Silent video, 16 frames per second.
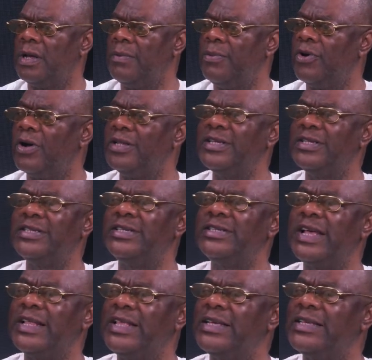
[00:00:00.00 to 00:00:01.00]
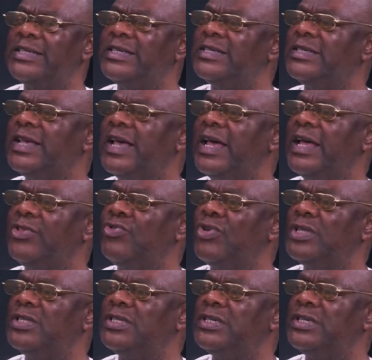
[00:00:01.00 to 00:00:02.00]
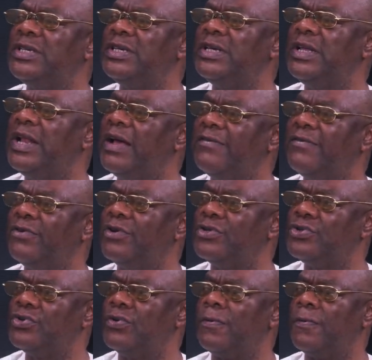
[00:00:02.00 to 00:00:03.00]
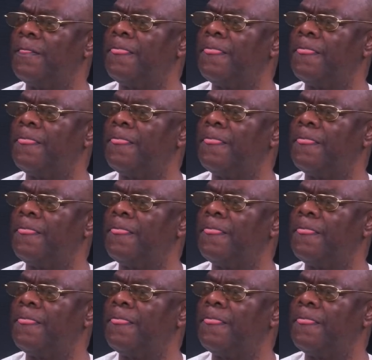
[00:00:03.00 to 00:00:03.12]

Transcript: Because this is started since 2011 or so.